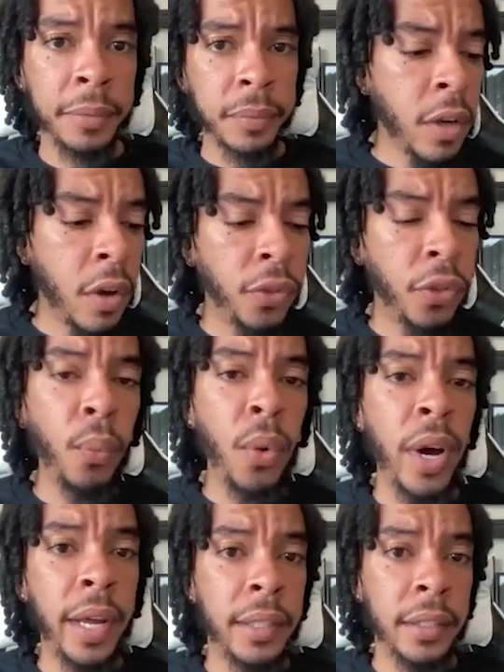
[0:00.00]
So the
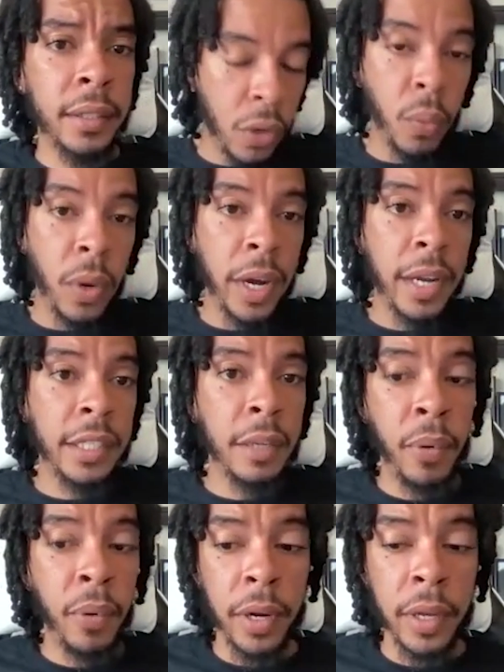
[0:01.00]
what is
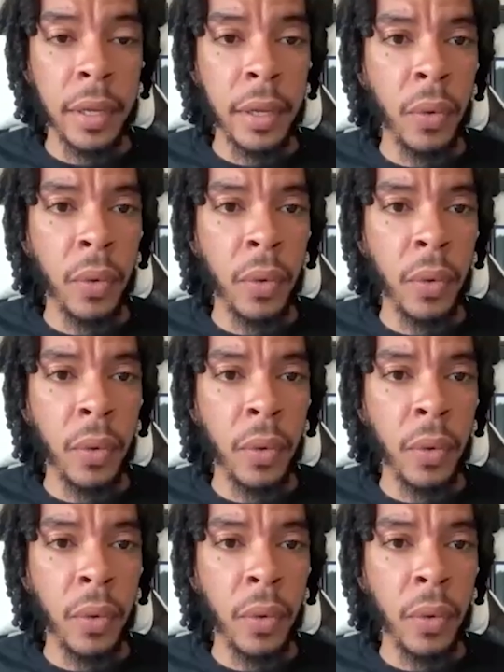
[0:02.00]
important.